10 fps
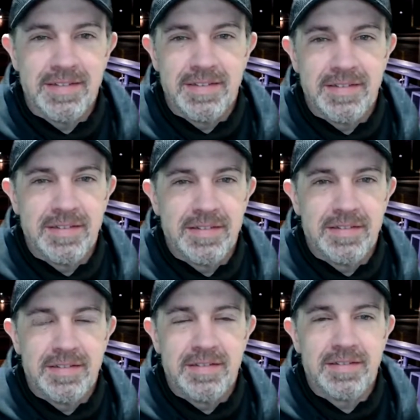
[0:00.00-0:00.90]

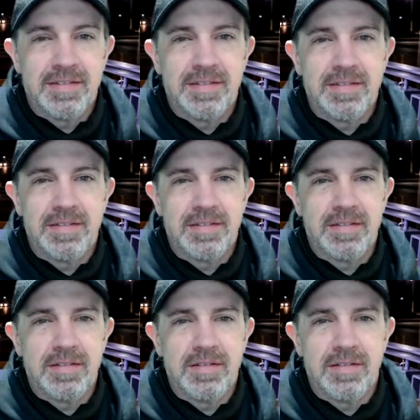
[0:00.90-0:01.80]

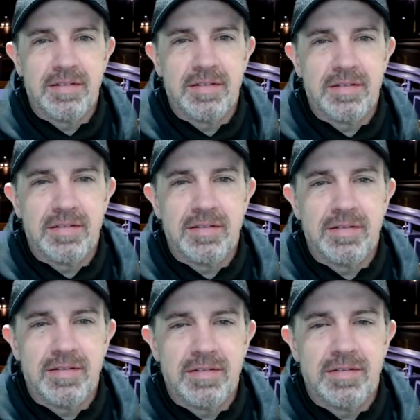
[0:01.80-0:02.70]

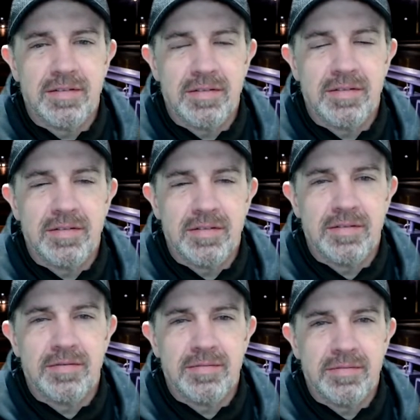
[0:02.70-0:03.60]

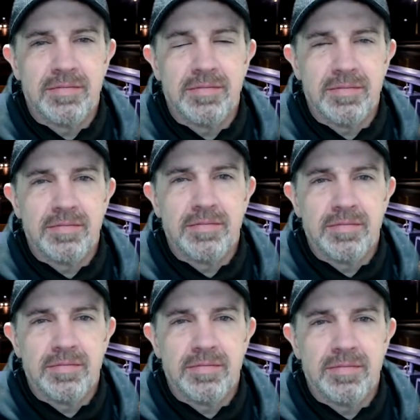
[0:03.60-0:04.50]

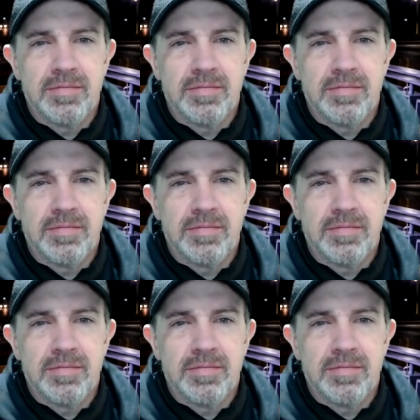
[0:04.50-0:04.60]
No words are spoken by the person on screen.